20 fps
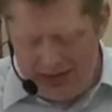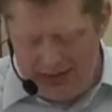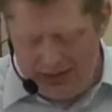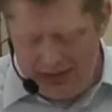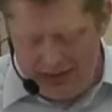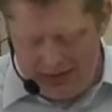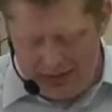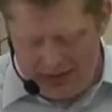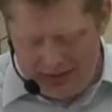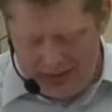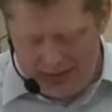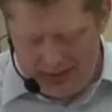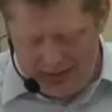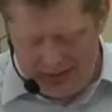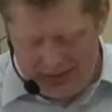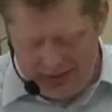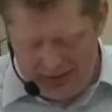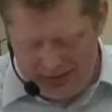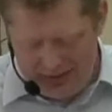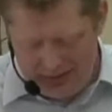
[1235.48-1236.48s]

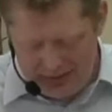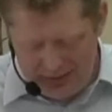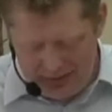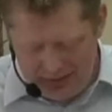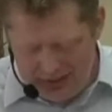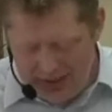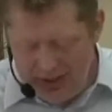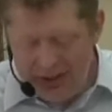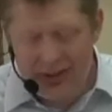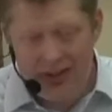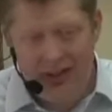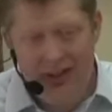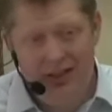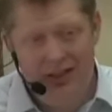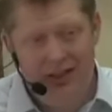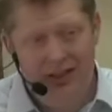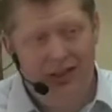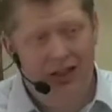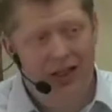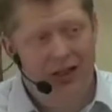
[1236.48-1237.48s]
Athens all those
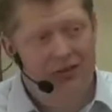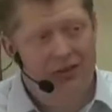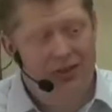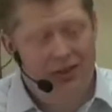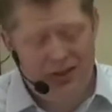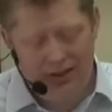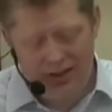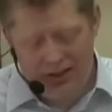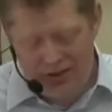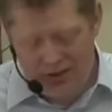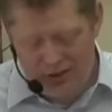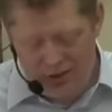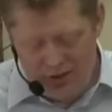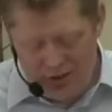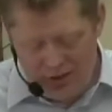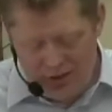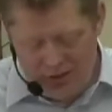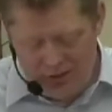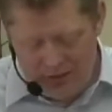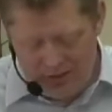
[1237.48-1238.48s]
years ago is
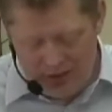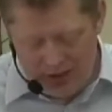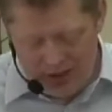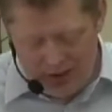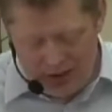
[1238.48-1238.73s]
true for